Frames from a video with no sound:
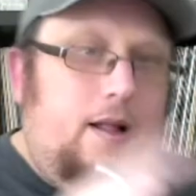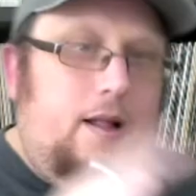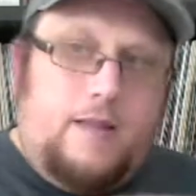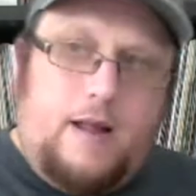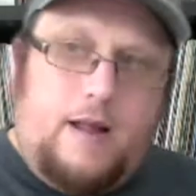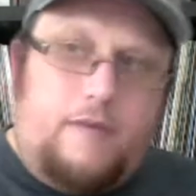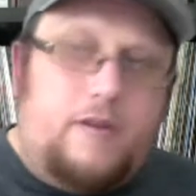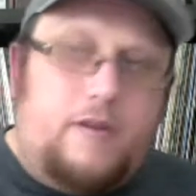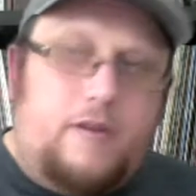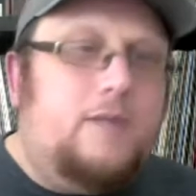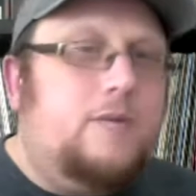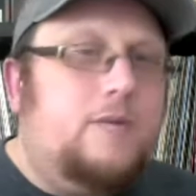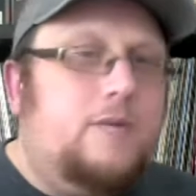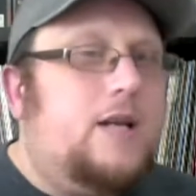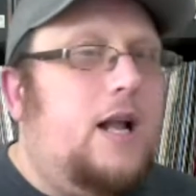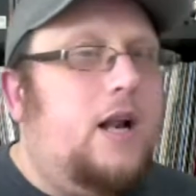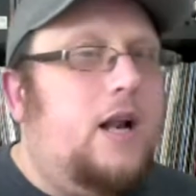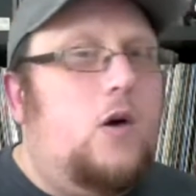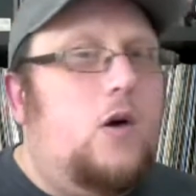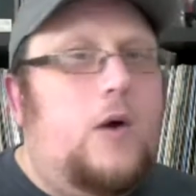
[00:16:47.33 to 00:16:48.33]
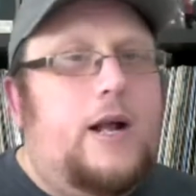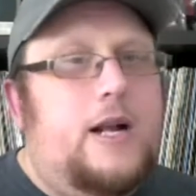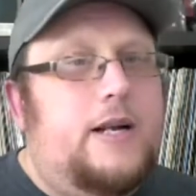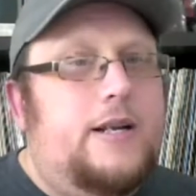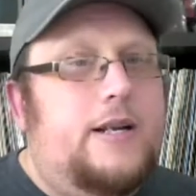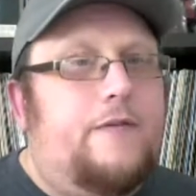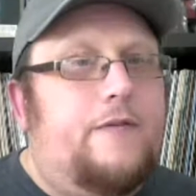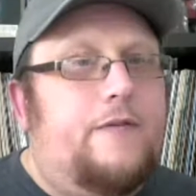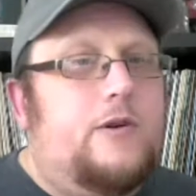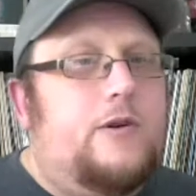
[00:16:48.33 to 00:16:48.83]
everything was kind of going in a
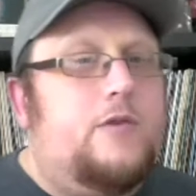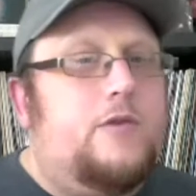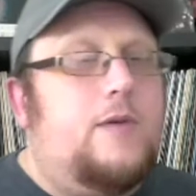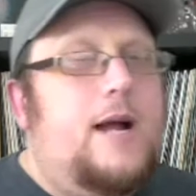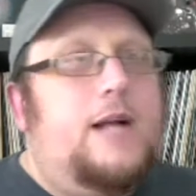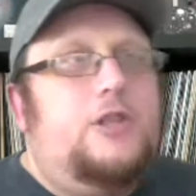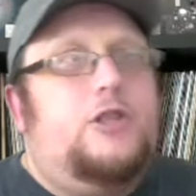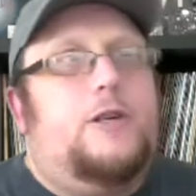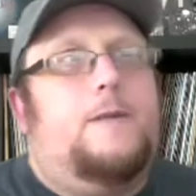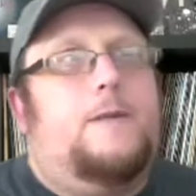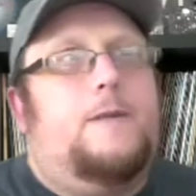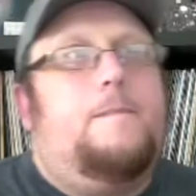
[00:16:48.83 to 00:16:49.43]
different direction.